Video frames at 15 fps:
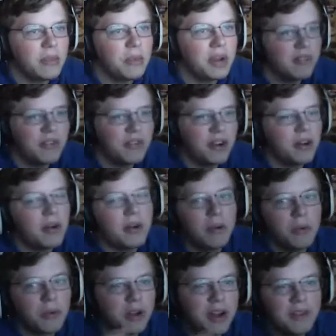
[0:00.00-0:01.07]
Whatever
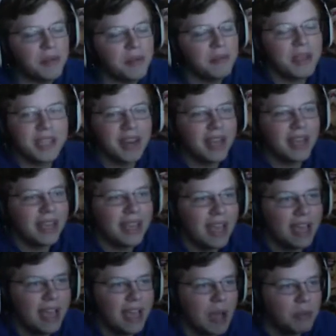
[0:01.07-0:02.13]
whatever minion I
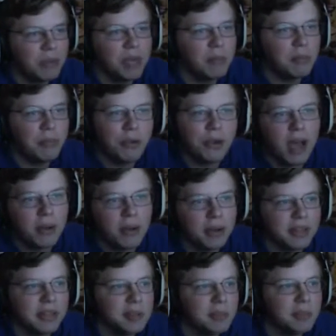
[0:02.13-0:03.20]
get, I'm gonna put
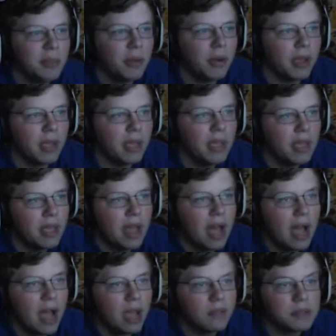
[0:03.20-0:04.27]
out at this point.
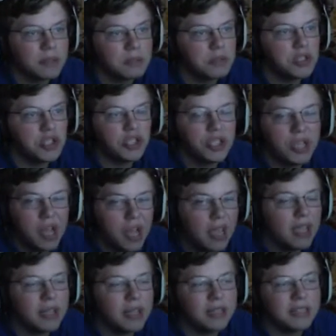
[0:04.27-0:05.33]
I have some
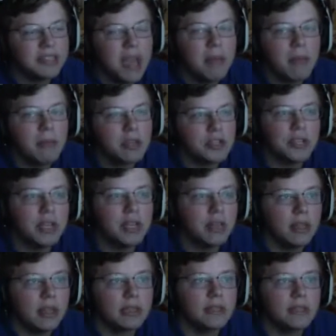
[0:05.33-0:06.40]
giant damage
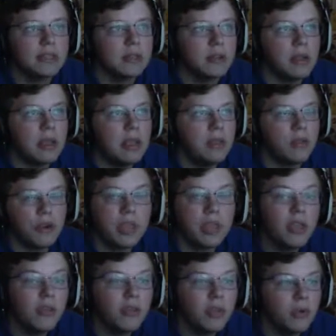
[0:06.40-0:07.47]
dealing to either
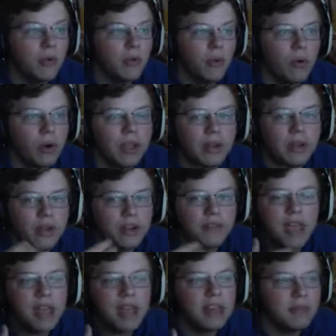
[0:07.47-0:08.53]
kill you or get rid
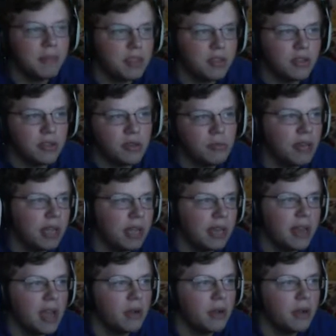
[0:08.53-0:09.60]
of any minion you
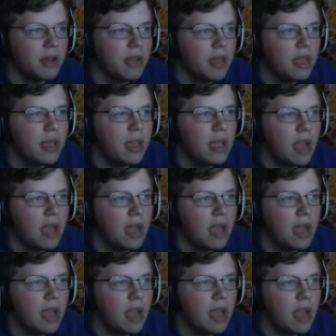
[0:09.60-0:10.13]
play down.